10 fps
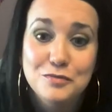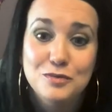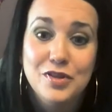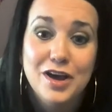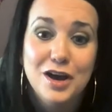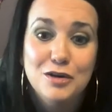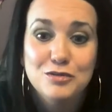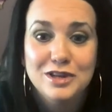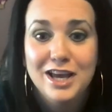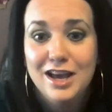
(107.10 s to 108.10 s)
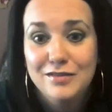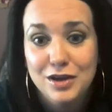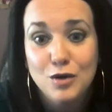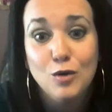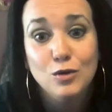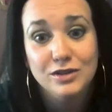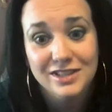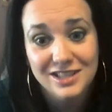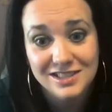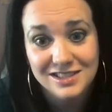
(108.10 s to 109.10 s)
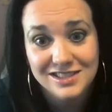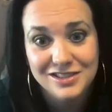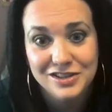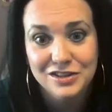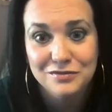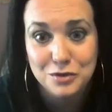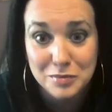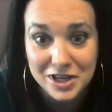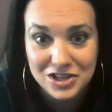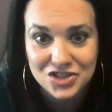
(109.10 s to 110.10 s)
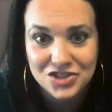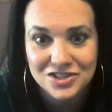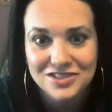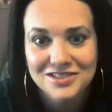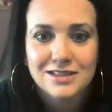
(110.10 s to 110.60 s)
without having all the necessary information.